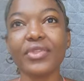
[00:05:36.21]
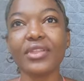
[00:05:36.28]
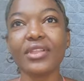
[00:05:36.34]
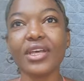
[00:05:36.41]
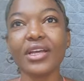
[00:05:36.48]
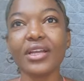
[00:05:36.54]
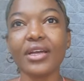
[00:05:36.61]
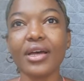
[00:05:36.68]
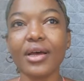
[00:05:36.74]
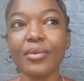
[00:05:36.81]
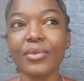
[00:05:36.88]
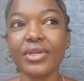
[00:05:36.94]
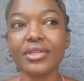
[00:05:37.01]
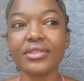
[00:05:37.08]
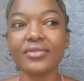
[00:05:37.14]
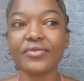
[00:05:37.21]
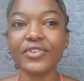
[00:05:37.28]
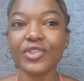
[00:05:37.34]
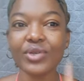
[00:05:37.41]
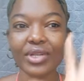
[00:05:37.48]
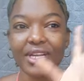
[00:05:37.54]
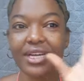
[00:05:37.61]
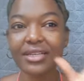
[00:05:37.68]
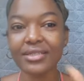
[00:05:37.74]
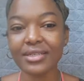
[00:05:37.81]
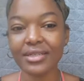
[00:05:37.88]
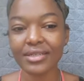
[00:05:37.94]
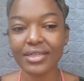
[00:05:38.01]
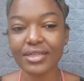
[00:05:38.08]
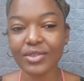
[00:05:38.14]
that um is
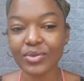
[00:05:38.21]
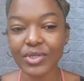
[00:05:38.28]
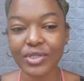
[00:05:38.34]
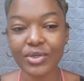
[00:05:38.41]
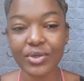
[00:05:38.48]
visualizing things with